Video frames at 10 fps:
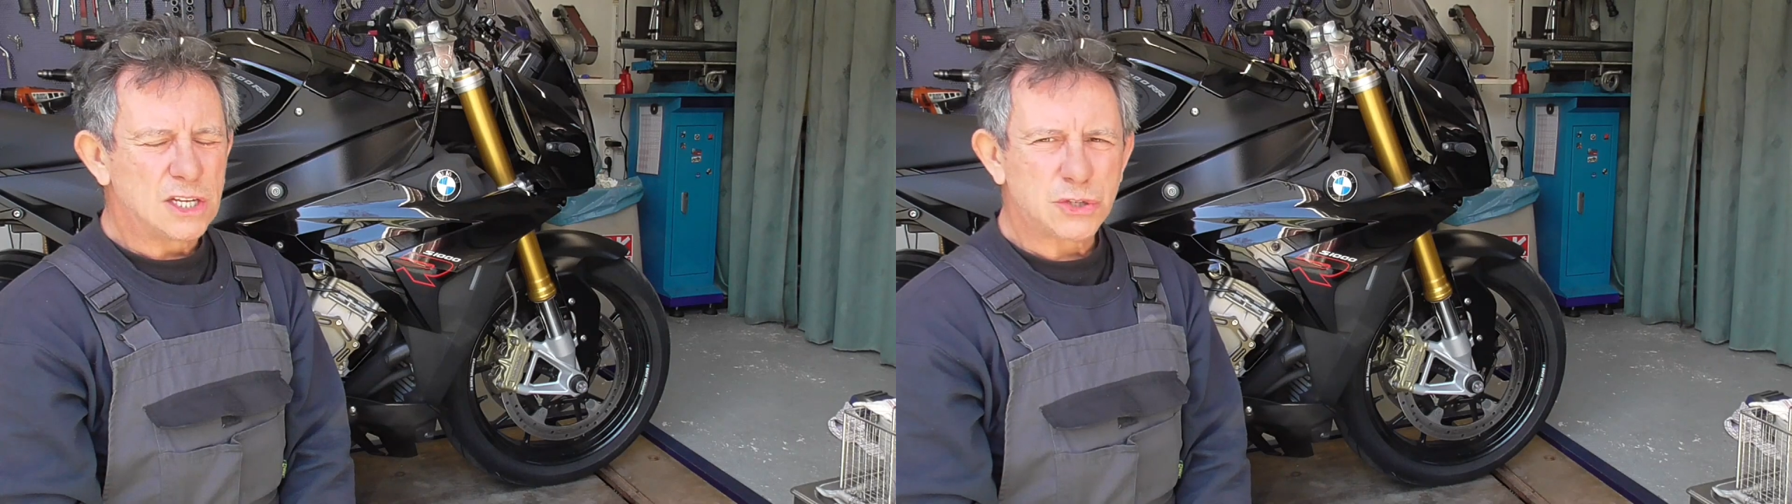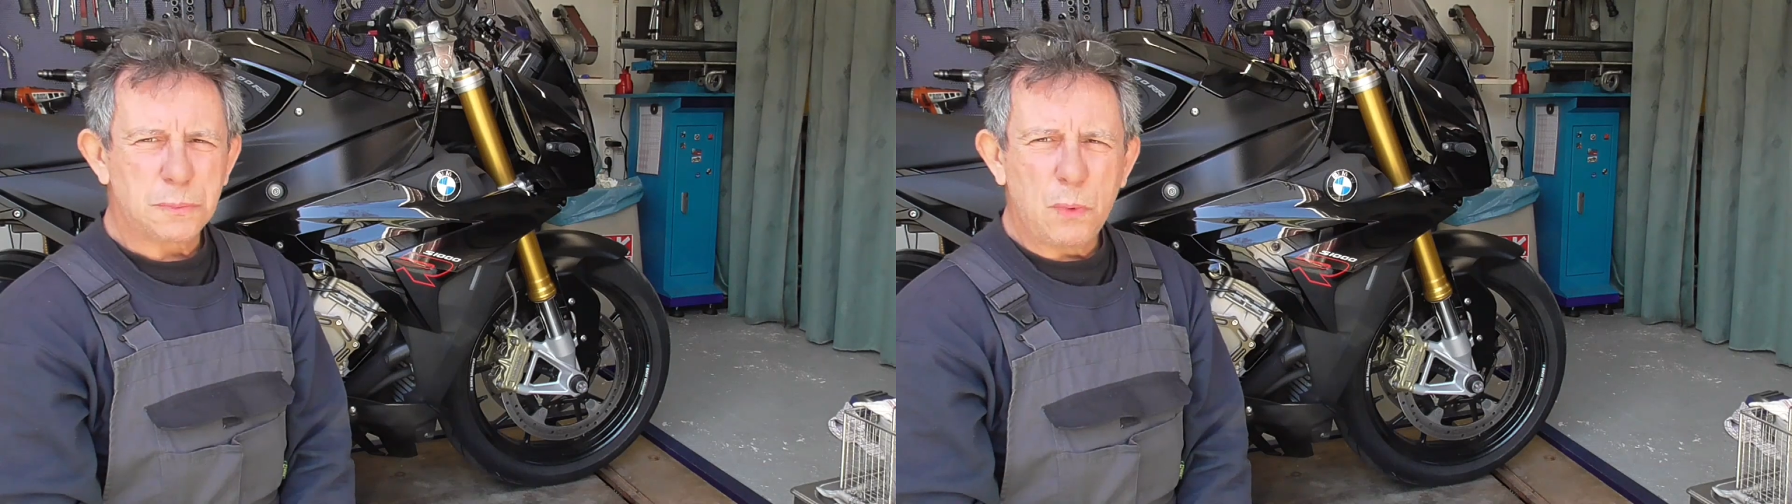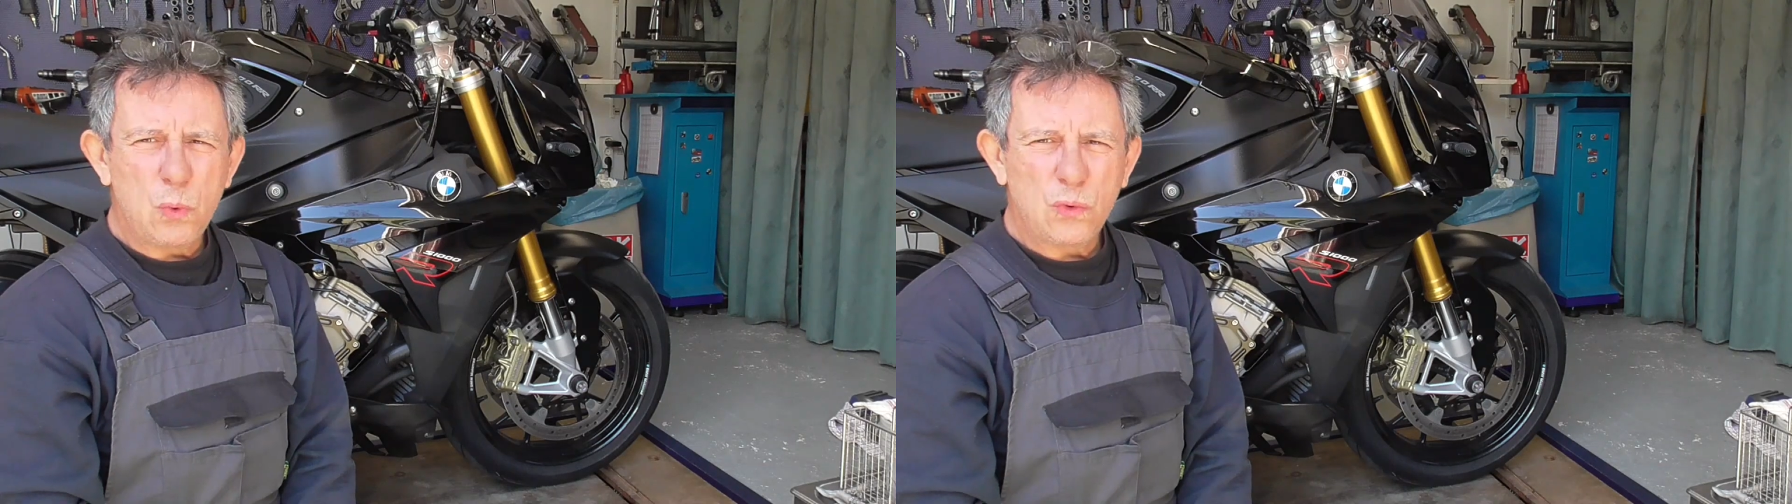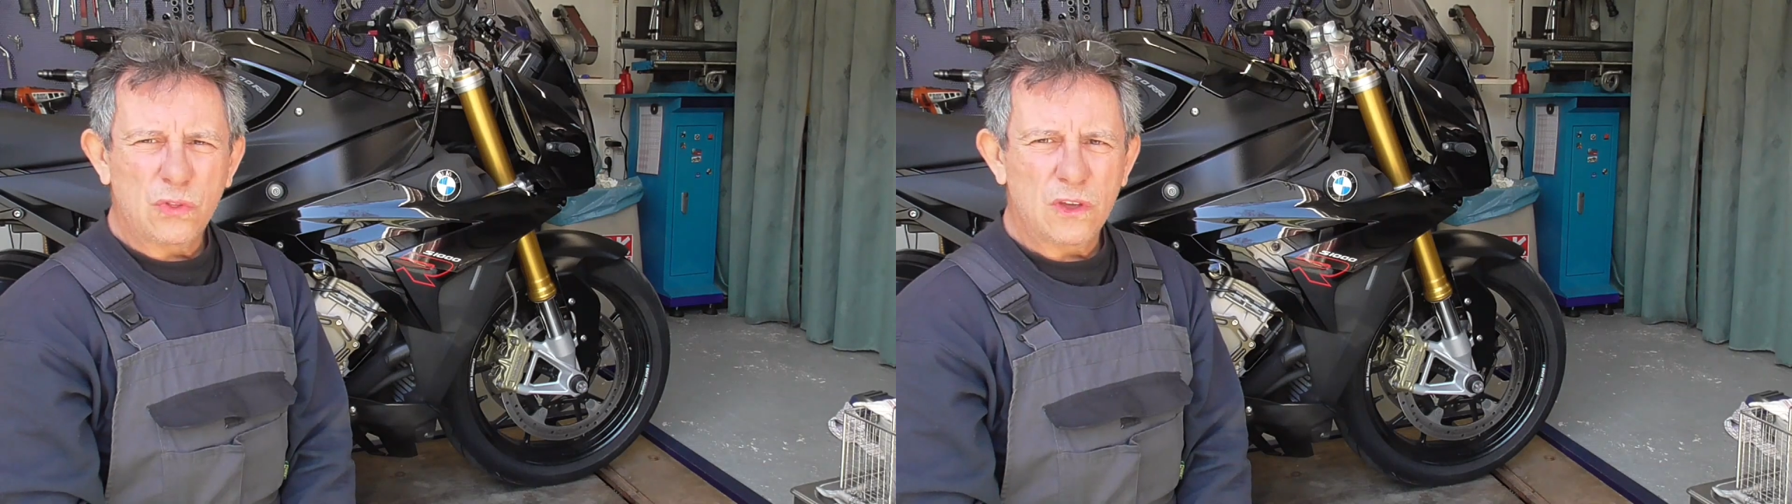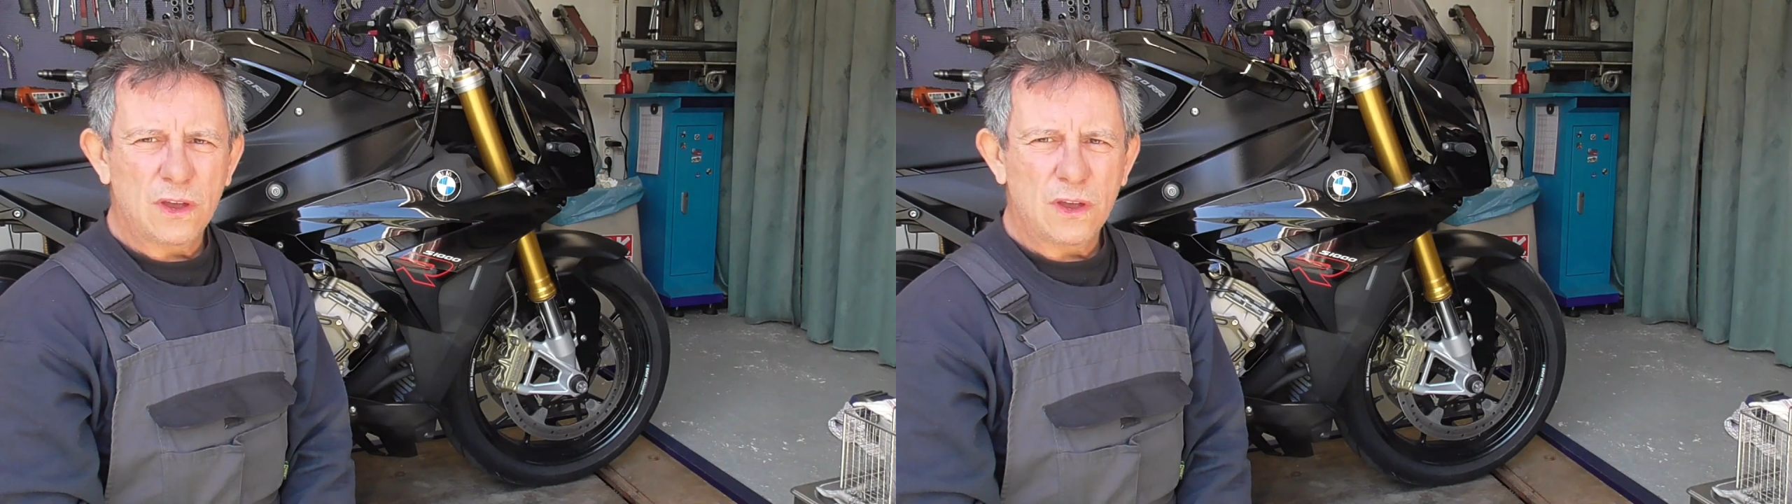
smooth